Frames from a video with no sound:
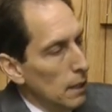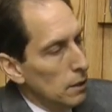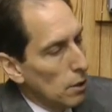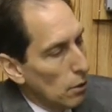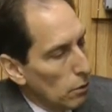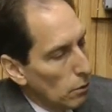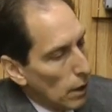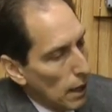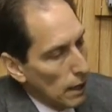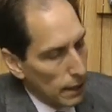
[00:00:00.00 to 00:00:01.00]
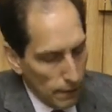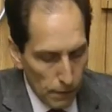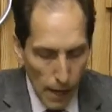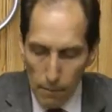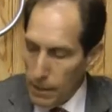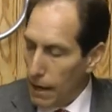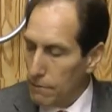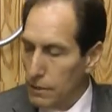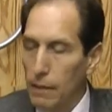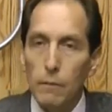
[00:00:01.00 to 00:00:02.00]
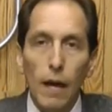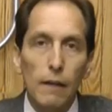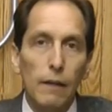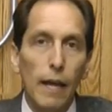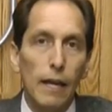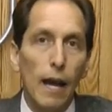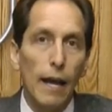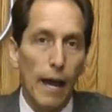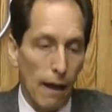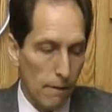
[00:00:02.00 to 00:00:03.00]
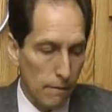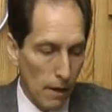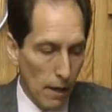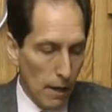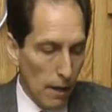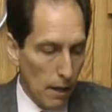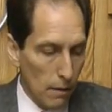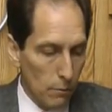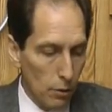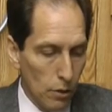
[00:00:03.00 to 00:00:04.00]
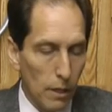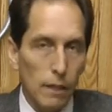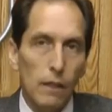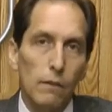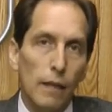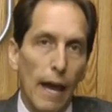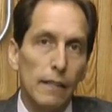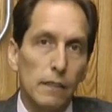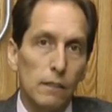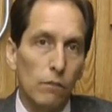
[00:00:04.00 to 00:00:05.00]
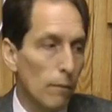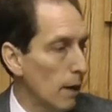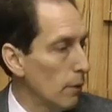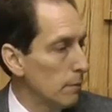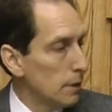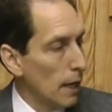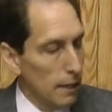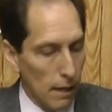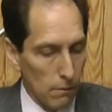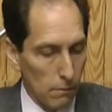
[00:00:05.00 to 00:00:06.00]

So if you happen to have the same kind of can I have, you can get the gaskets from my website.